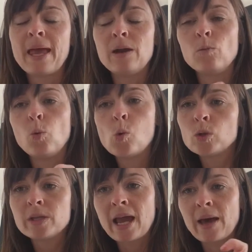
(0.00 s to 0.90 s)
and water.
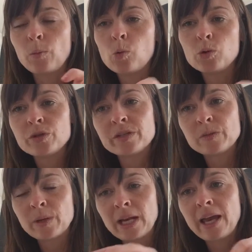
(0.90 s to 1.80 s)
They had water and
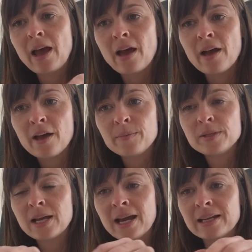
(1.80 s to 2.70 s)
sprinkling
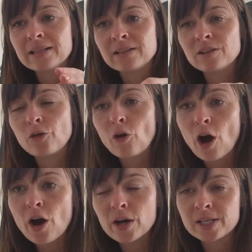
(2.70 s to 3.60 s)
herbs and
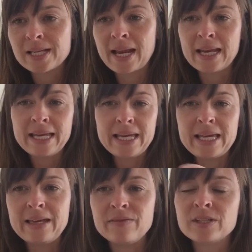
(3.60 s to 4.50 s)
grass and
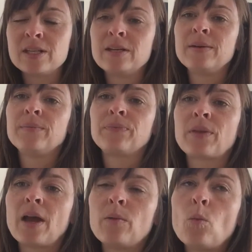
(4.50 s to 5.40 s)
leaves.
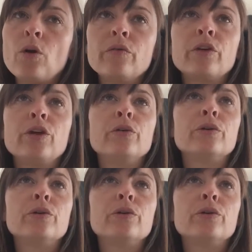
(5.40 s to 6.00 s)
And one of the